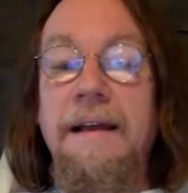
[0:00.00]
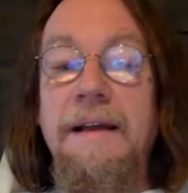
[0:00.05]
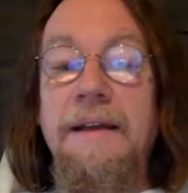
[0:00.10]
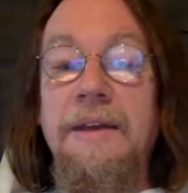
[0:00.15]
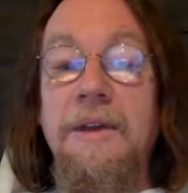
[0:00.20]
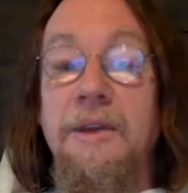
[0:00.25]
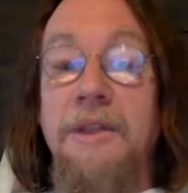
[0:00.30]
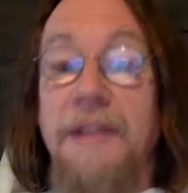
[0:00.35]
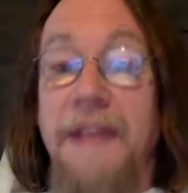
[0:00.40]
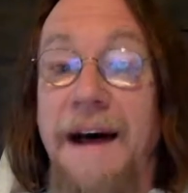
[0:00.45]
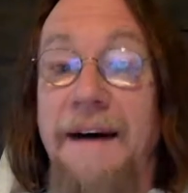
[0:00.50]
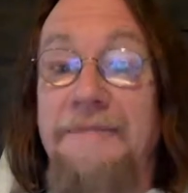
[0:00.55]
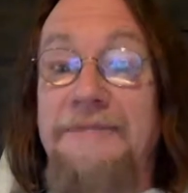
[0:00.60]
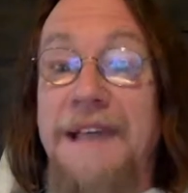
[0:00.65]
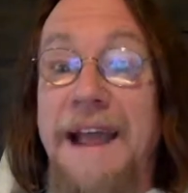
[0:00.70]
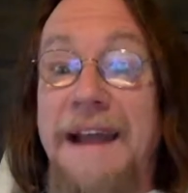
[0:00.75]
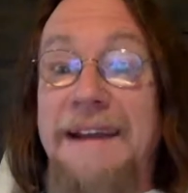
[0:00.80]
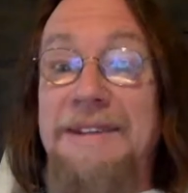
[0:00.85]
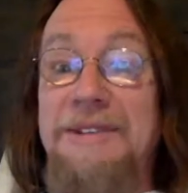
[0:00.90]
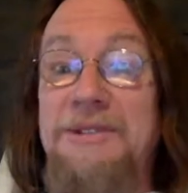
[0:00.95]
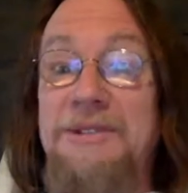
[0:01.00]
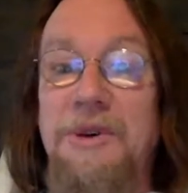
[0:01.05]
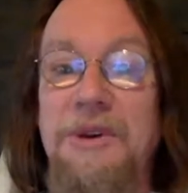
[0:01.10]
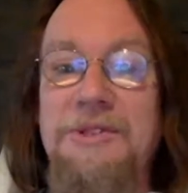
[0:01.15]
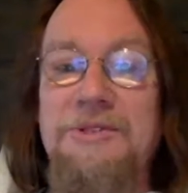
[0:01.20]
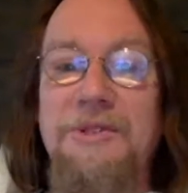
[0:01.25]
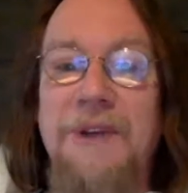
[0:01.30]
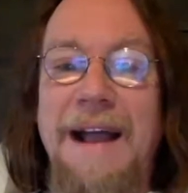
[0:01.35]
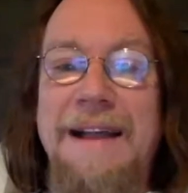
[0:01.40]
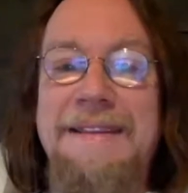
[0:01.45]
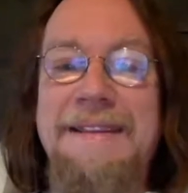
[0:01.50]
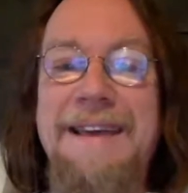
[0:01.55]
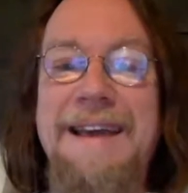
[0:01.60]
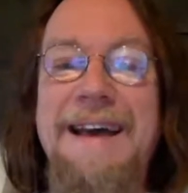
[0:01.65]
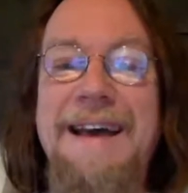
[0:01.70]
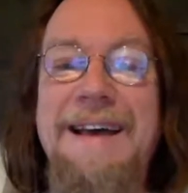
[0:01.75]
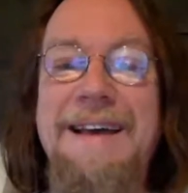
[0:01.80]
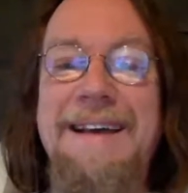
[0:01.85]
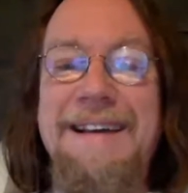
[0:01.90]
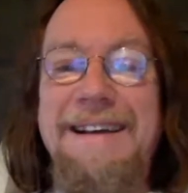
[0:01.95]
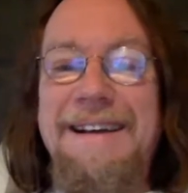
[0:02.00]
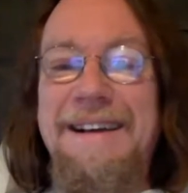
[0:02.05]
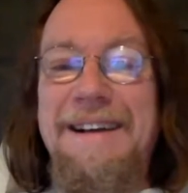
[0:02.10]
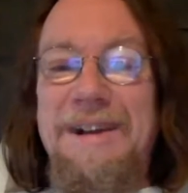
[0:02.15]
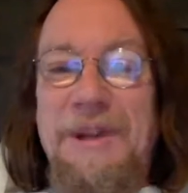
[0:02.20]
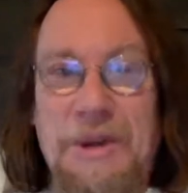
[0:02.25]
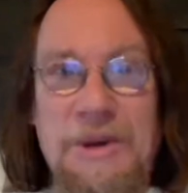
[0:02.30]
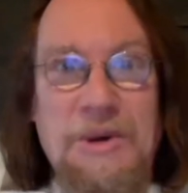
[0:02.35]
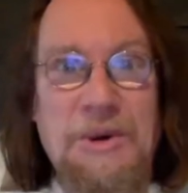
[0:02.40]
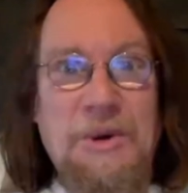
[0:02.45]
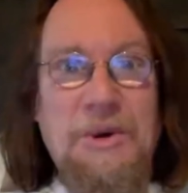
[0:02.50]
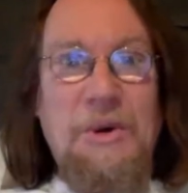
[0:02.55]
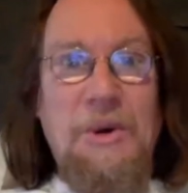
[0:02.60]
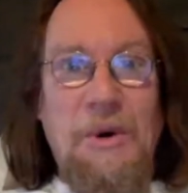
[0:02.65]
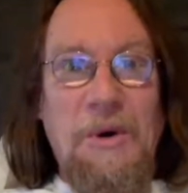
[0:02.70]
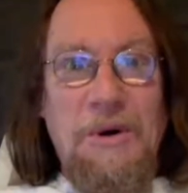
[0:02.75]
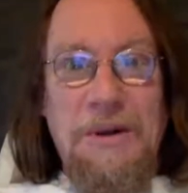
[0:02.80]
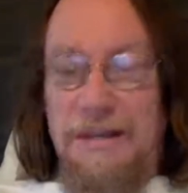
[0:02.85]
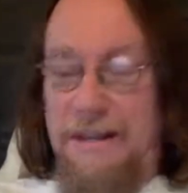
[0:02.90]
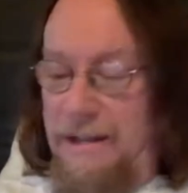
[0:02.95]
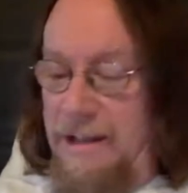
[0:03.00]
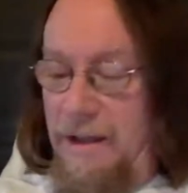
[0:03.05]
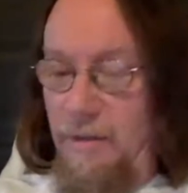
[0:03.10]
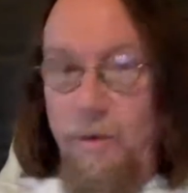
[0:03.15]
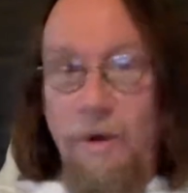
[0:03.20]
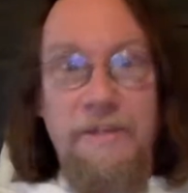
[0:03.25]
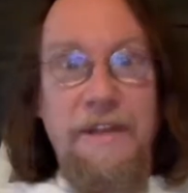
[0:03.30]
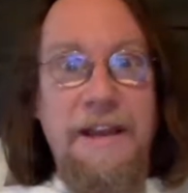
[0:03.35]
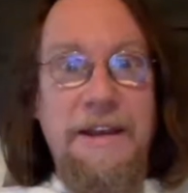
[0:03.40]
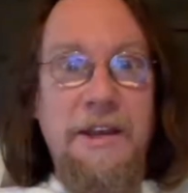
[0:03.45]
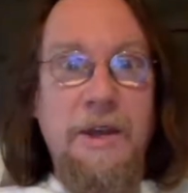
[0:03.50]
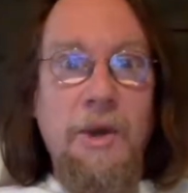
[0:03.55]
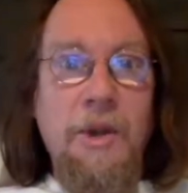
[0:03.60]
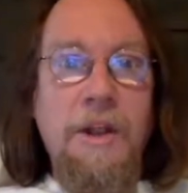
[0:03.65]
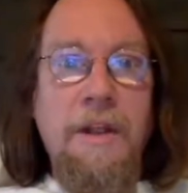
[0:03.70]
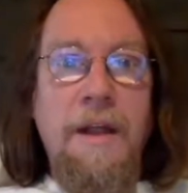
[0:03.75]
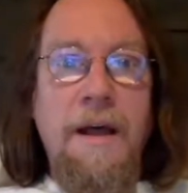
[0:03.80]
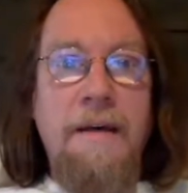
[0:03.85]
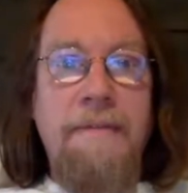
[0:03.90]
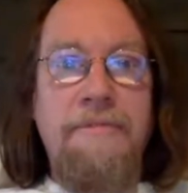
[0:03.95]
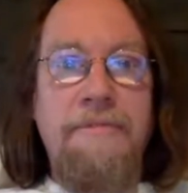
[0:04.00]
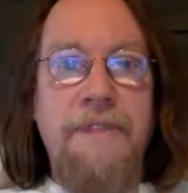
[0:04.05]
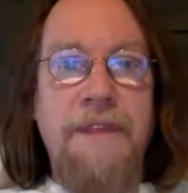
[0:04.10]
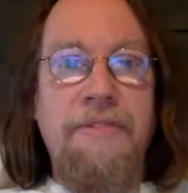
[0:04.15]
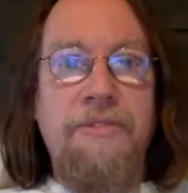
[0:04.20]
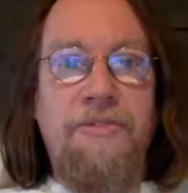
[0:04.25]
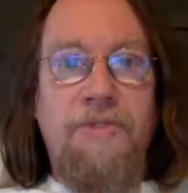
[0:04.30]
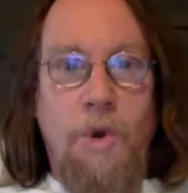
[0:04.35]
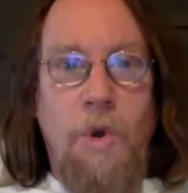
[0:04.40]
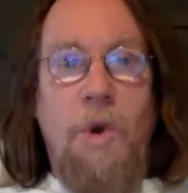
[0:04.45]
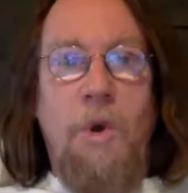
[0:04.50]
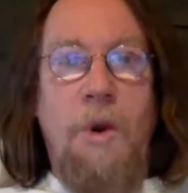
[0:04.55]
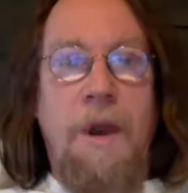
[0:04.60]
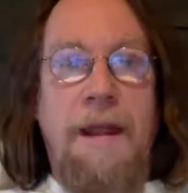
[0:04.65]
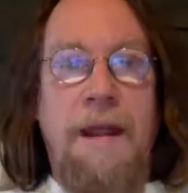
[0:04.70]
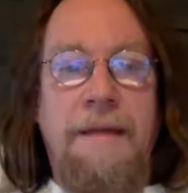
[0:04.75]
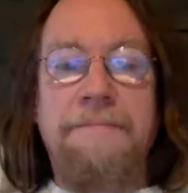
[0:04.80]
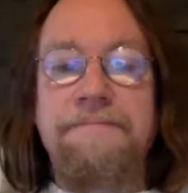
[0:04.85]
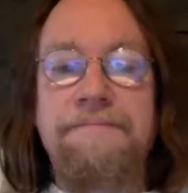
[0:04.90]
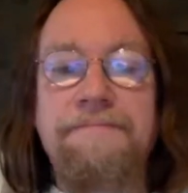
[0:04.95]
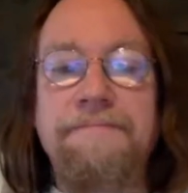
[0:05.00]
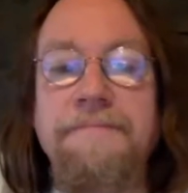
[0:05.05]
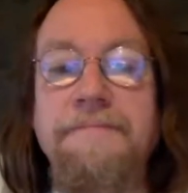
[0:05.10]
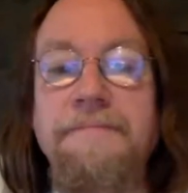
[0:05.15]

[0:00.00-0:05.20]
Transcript: You love dinosaurs, Radia? Cool. Well, then you'll love this story.